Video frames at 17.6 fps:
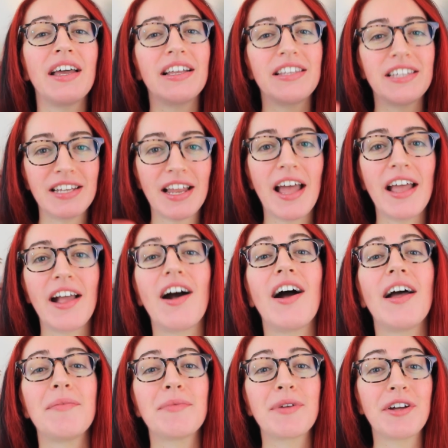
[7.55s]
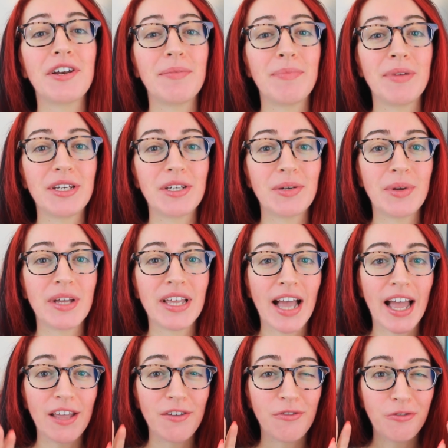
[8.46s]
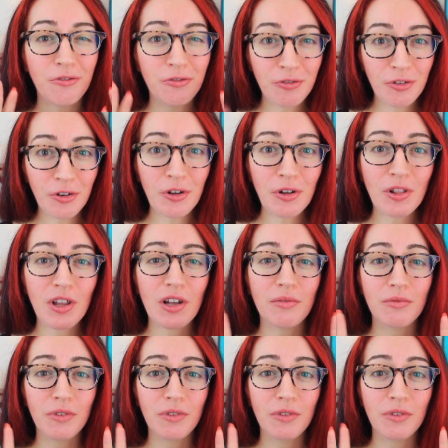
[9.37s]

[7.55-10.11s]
Today I'm going to be doing a full